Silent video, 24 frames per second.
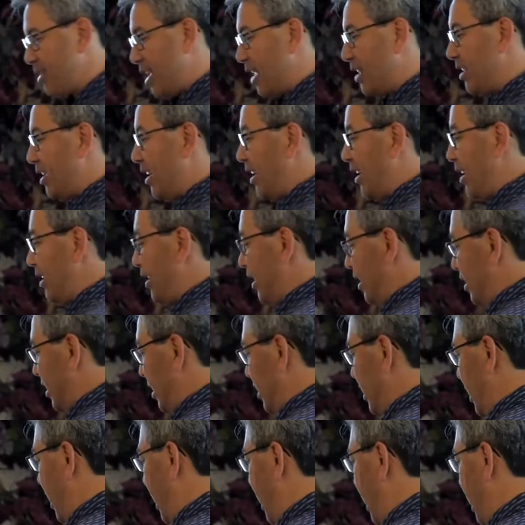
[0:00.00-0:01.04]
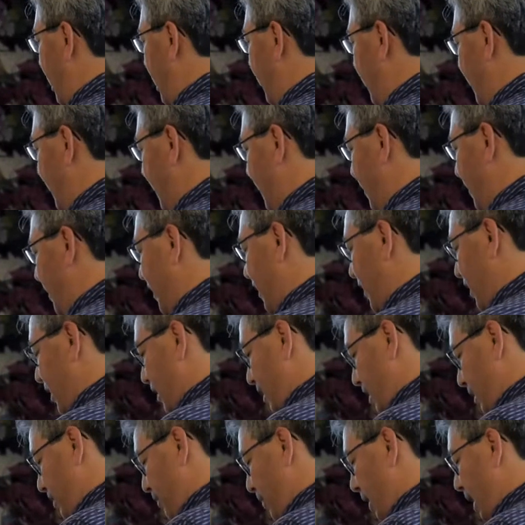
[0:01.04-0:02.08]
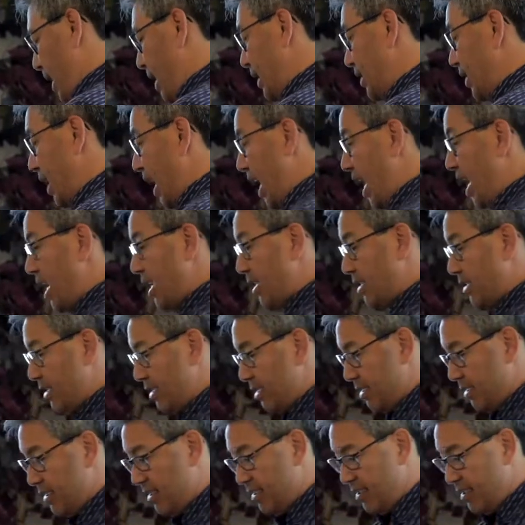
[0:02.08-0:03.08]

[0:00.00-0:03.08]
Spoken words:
on this is the page 8